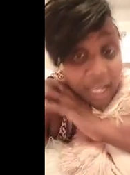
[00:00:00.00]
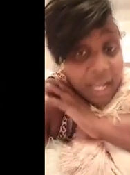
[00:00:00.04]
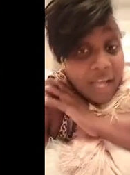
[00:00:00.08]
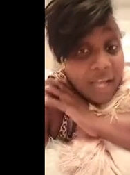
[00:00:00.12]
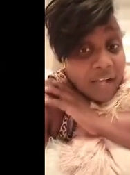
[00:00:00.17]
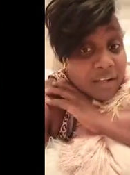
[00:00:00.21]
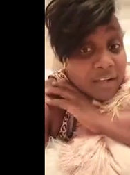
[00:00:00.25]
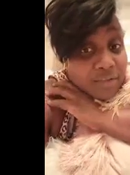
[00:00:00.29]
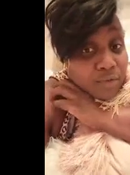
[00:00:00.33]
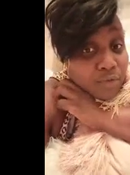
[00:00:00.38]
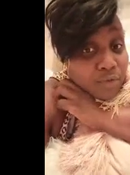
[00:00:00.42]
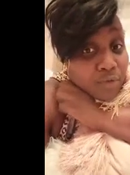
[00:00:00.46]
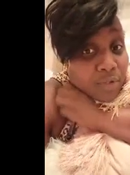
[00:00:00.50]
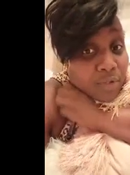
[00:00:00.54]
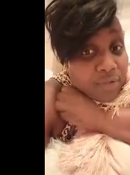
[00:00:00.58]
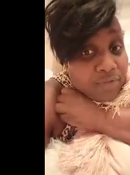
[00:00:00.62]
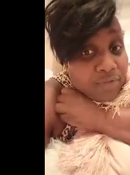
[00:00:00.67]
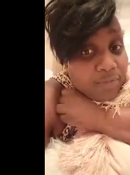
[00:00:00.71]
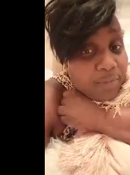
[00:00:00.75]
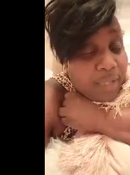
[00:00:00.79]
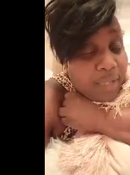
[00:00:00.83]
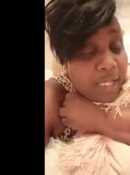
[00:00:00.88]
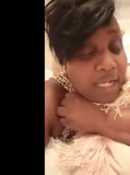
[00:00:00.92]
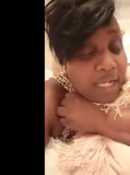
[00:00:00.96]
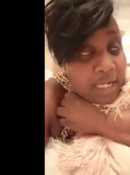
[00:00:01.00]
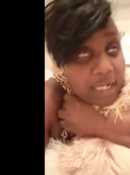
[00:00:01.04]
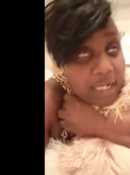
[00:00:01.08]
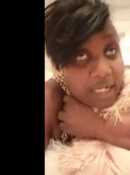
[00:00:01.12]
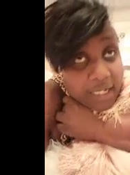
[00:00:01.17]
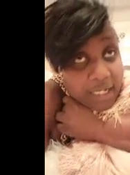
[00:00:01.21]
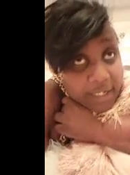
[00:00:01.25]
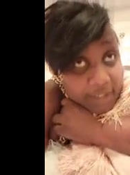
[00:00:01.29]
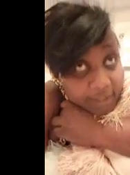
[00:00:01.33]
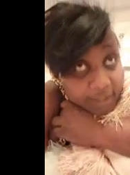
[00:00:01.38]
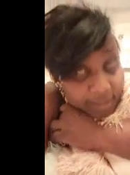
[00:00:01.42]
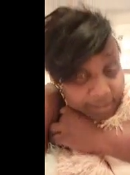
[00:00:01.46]
ask, you know, if me a
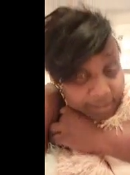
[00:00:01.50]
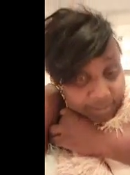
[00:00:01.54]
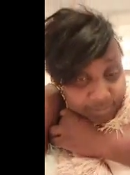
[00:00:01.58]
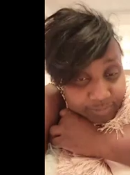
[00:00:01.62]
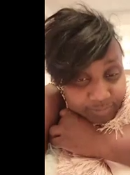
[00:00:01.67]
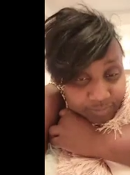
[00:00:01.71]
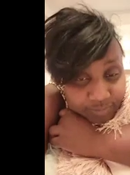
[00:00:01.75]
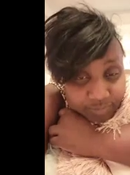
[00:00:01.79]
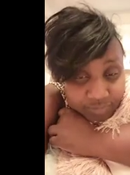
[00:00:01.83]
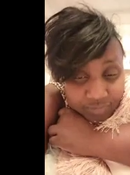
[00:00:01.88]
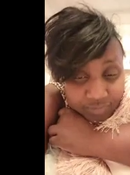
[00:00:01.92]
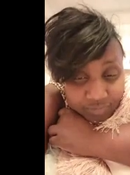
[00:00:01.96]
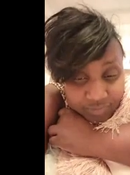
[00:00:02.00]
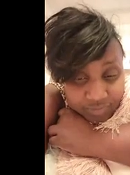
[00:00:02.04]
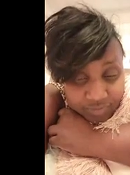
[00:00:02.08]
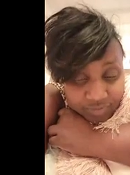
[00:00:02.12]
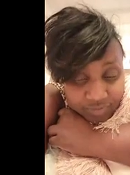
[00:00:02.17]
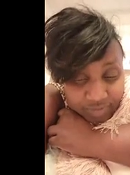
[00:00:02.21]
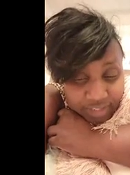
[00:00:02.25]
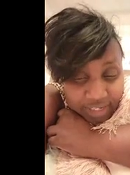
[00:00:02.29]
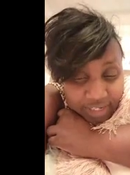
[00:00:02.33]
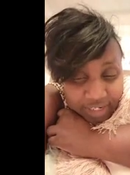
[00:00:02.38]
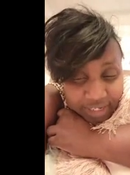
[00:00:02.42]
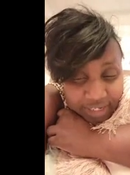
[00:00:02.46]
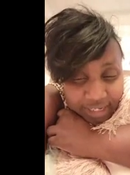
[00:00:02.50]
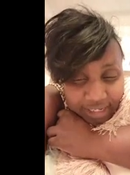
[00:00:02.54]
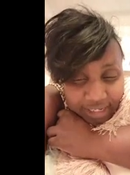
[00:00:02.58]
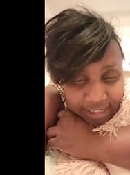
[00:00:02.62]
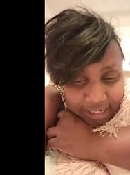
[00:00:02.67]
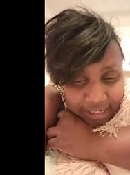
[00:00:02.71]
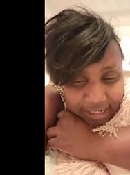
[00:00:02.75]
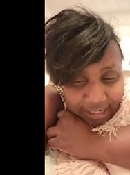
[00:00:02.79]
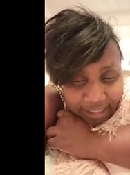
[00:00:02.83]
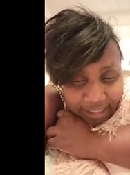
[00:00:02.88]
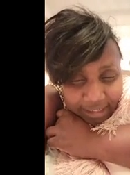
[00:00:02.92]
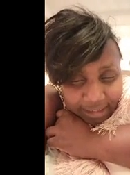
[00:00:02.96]
God. Then a
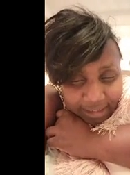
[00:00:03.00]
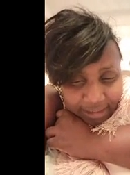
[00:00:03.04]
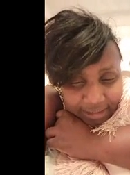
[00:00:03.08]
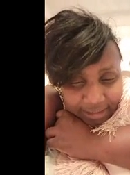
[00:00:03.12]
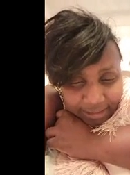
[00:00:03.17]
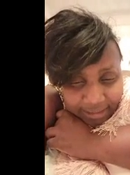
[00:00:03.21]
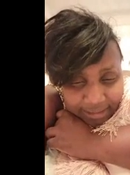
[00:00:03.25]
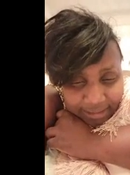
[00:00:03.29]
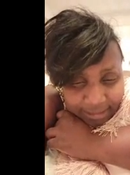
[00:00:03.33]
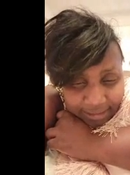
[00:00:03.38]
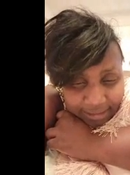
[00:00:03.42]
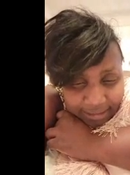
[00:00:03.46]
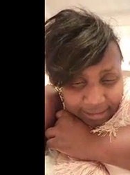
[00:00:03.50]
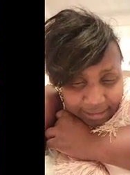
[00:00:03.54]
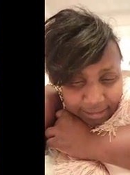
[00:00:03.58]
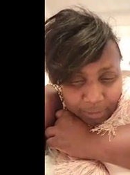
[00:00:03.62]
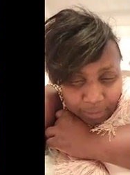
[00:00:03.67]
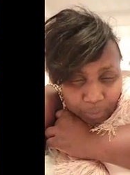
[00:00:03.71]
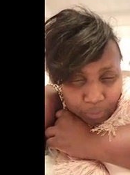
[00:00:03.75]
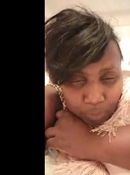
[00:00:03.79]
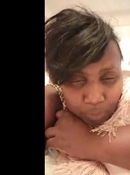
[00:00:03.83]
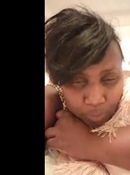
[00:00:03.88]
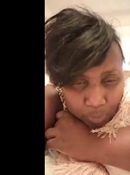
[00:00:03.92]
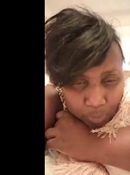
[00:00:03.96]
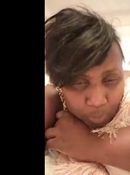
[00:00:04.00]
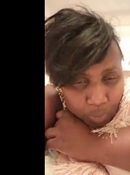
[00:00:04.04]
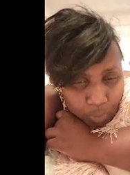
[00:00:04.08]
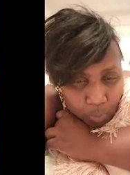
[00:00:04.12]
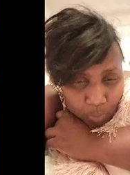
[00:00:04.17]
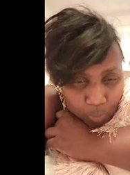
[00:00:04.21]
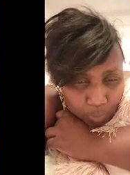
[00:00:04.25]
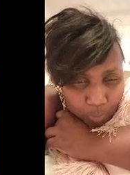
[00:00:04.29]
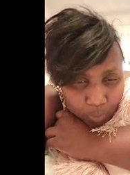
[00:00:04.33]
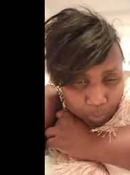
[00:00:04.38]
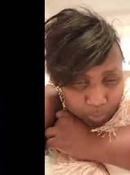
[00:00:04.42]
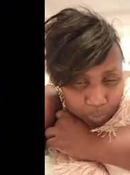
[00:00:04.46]
God?
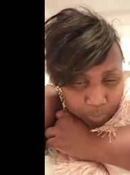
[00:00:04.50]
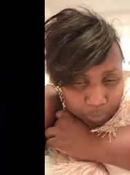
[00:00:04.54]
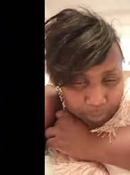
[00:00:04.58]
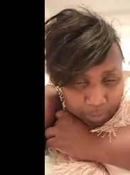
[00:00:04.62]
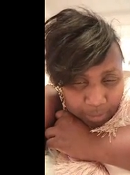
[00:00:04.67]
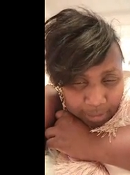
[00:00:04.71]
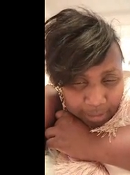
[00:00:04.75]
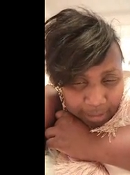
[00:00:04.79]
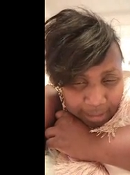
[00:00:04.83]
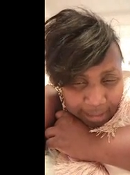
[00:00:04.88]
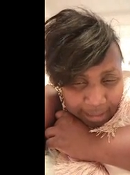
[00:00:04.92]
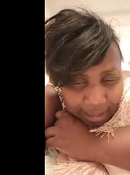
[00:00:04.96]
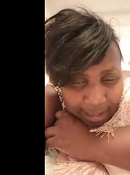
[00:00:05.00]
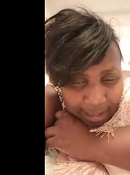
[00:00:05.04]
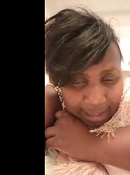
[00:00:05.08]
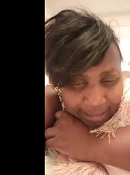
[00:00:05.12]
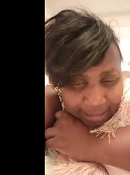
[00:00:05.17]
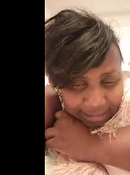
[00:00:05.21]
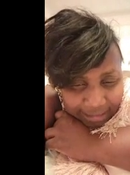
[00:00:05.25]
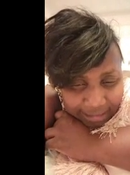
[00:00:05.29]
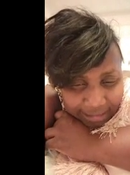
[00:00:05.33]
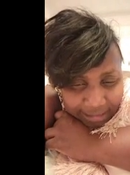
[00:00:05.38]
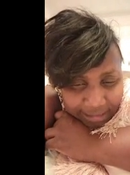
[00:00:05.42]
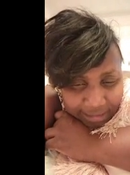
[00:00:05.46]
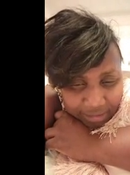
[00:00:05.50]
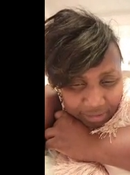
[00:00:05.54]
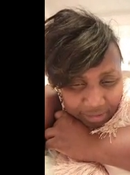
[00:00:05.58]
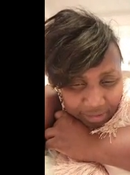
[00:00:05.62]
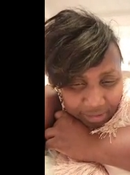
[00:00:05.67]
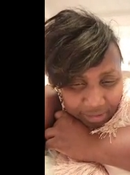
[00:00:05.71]
No. I said it